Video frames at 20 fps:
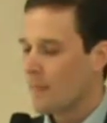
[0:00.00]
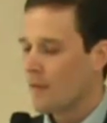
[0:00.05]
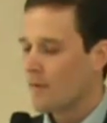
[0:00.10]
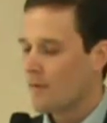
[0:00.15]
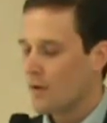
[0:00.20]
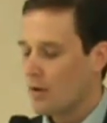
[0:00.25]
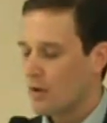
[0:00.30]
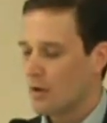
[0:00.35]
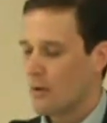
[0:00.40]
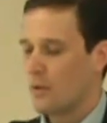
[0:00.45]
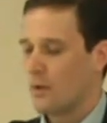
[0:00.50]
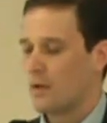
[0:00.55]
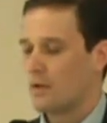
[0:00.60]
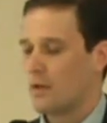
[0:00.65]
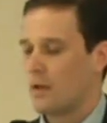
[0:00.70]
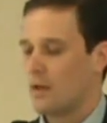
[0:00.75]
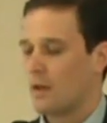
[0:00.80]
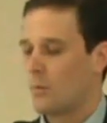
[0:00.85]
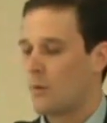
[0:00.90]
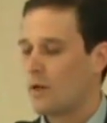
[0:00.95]
Very
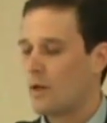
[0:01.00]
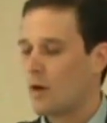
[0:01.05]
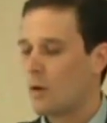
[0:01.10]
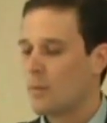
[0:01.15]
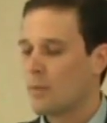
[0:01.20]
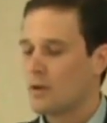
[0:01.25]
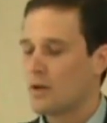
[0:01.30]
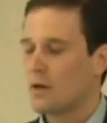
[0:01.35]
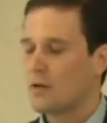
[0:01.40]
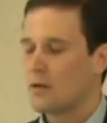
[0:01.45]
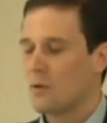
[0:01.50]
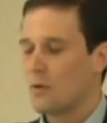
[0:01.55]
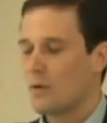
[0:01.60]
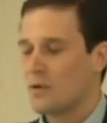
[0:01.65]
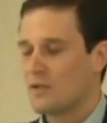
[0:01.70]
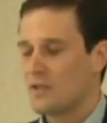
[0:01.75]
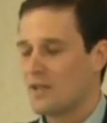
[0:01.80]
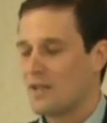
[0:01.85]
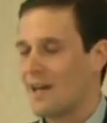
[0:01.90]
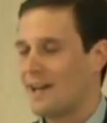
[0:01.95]
quickly, we opened our
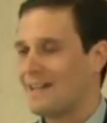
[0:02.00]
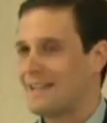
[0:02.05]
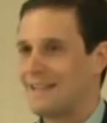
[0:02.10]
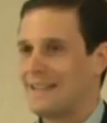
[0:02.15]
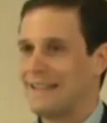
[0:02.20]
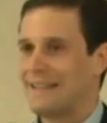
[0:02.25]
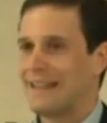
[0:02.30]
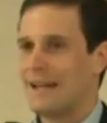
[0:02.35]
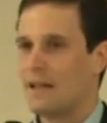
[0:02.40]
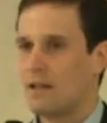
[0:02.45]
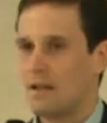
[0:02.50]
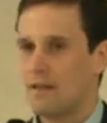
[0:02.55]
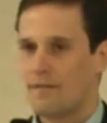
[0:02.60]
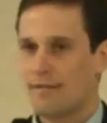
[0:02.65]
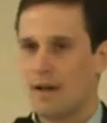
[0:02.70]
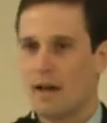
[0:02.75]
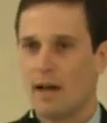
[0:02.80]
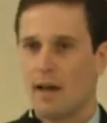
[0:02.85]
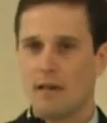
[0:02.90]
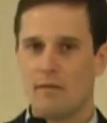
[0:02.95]
doors in
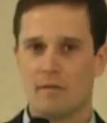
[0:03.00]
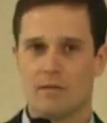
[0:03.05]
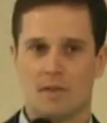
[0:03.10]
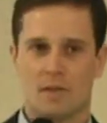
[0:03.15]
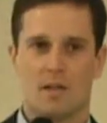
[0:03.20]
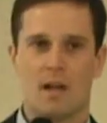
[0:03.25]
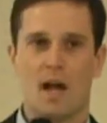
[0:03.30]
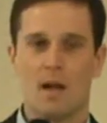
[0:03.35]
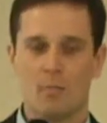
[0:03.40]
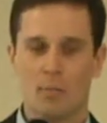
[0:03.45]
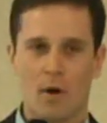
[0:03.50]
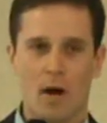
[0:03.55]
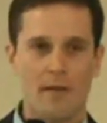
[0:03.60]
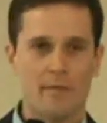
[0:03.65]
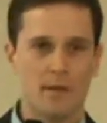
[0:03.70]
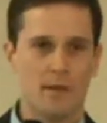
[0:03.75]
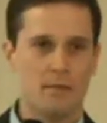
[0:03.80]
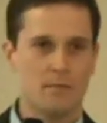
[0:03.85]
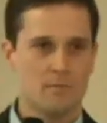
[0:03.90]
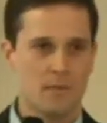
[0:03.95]
1995 as a
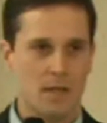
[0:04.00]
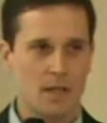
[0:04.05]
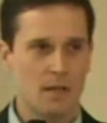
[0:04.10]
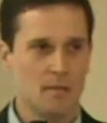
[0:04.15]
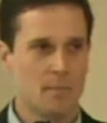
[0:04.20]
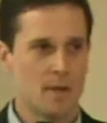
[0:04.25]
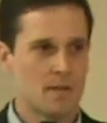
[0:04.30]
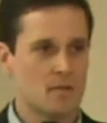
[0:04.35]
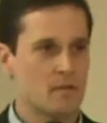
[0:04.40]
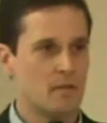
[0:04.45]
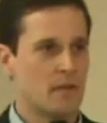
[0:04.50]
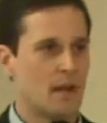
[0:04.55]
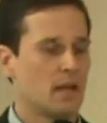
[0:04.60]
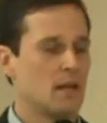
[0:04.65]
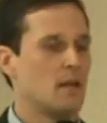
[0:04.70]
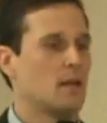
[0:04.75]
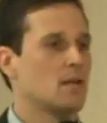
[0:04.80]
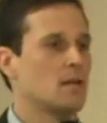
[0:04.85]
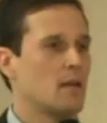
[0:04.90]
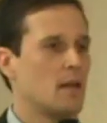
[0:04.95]
nonprofit in
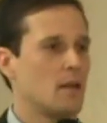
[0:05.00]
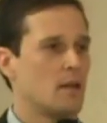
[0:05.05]
Pennsylvania,